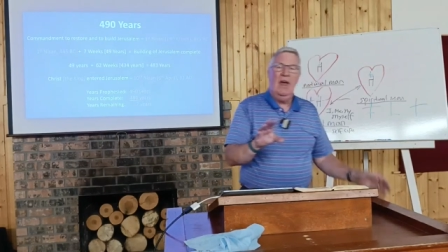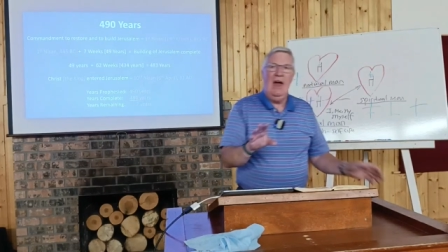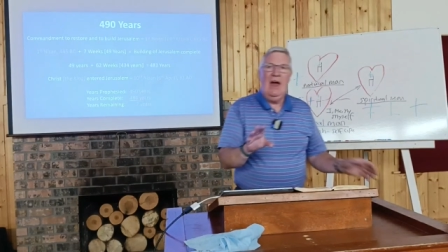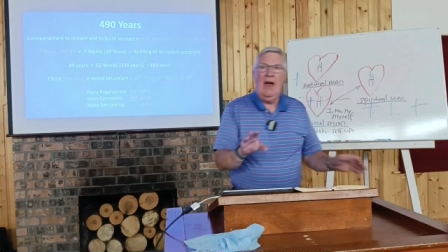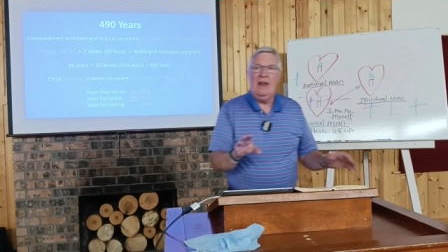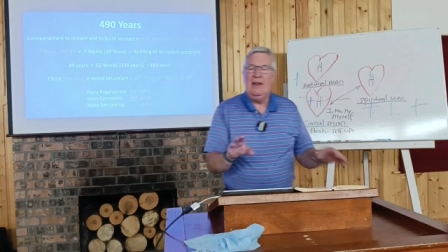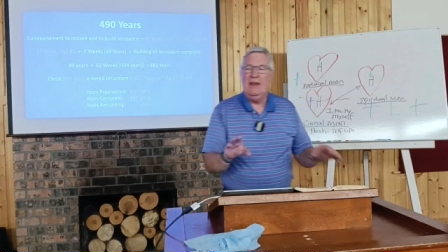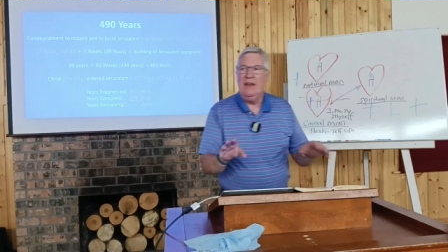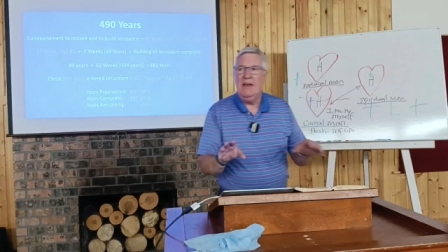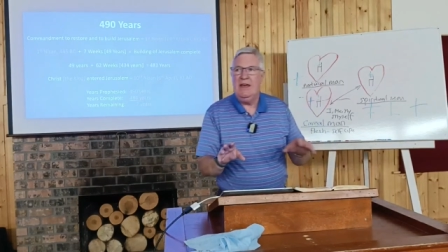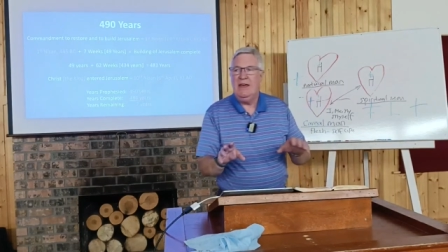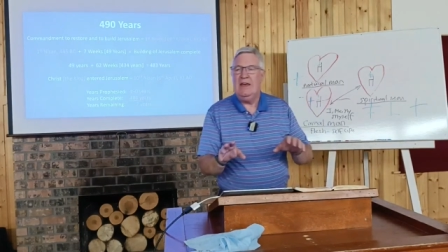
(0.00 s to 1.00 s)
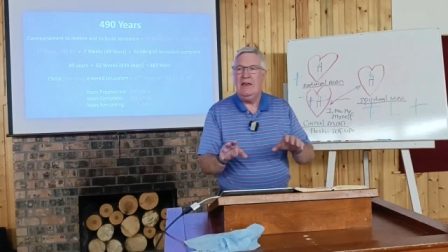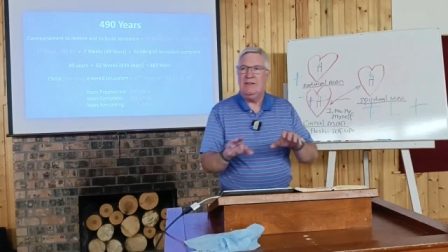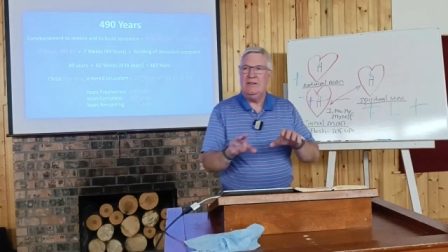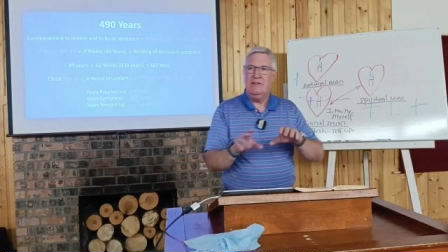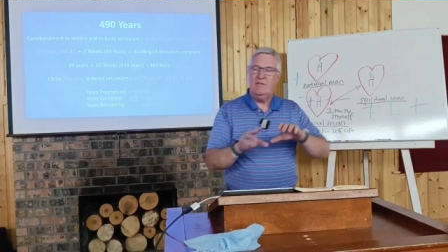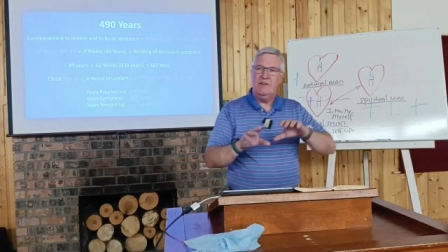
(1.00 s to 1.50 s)
And uh,
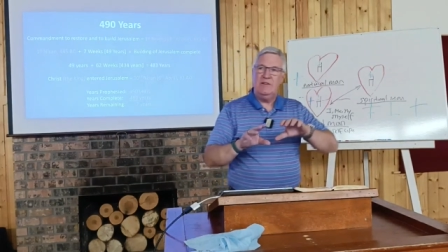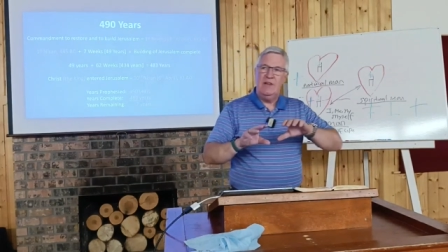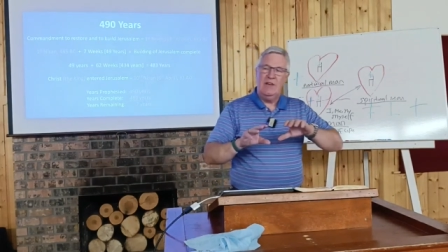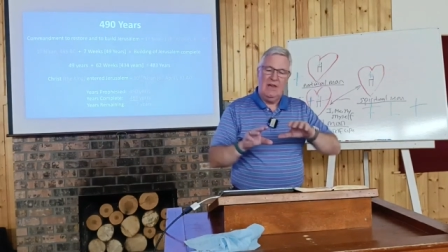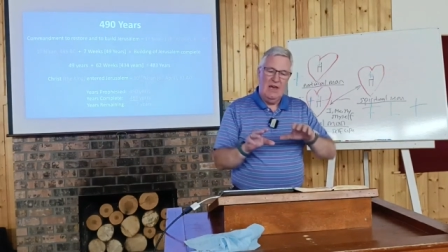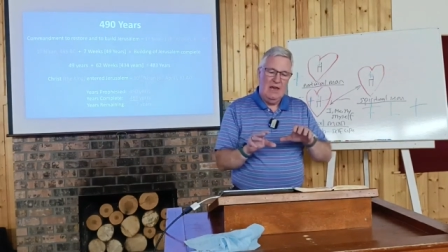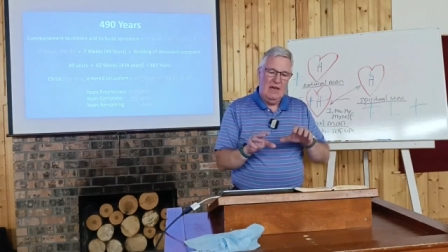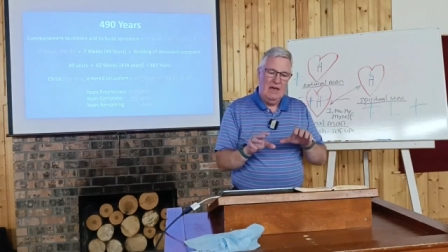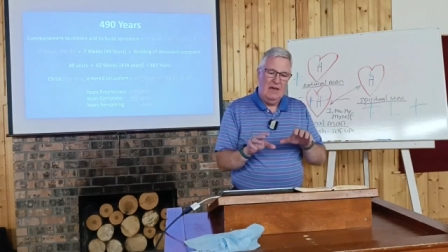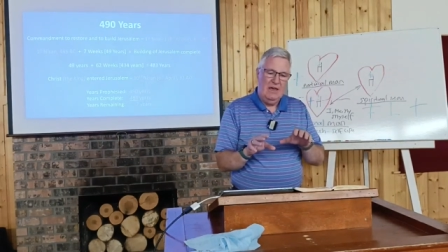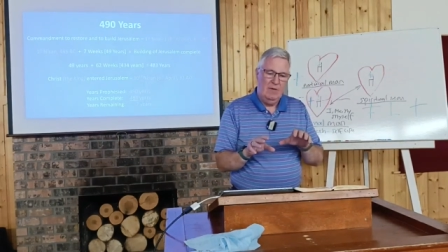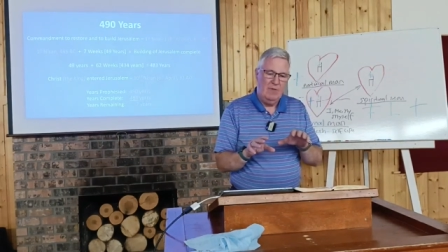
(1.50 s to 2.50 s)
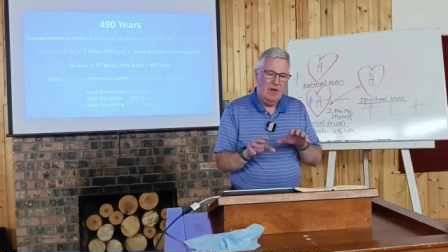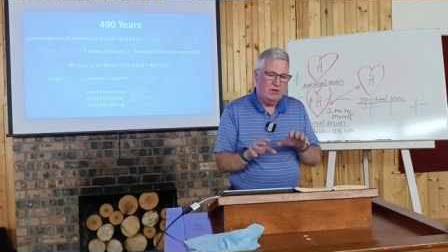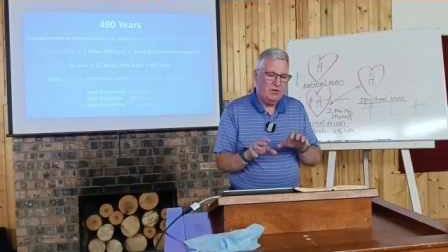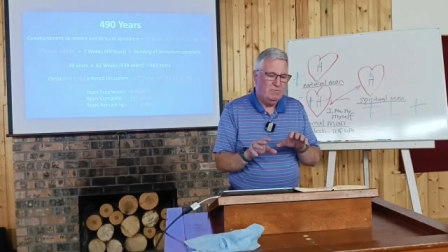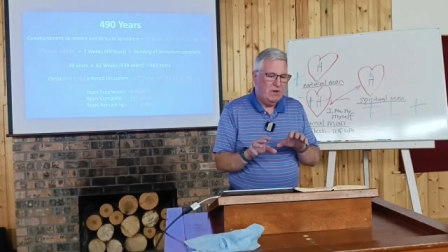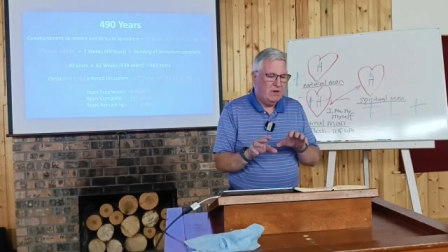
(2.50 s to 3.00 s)
it's interesting, uh,
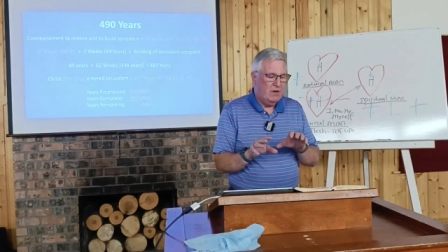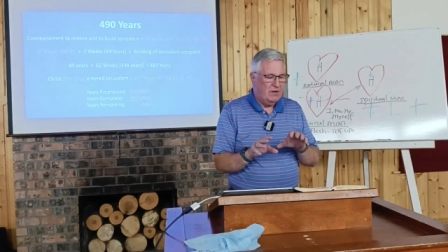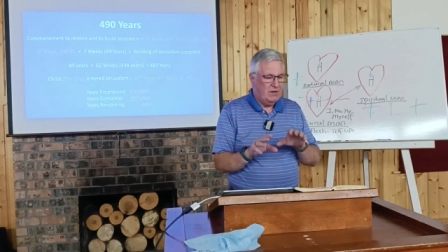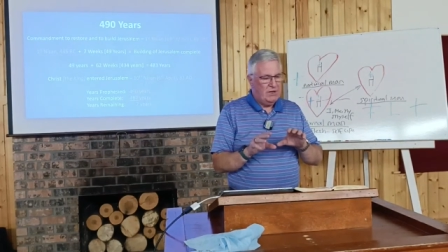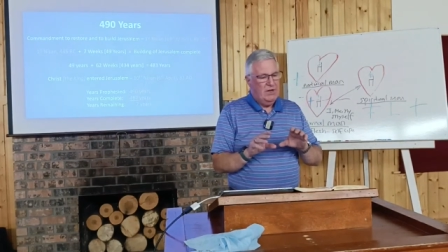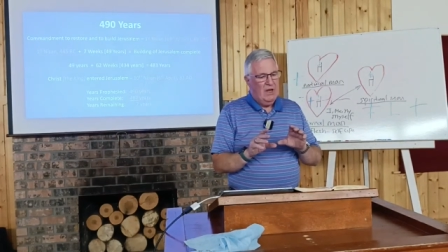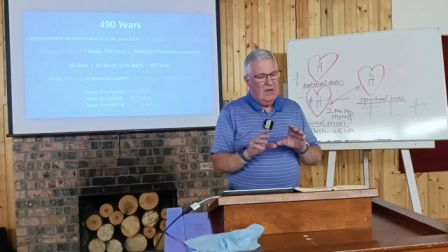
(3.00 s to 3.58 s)
mention because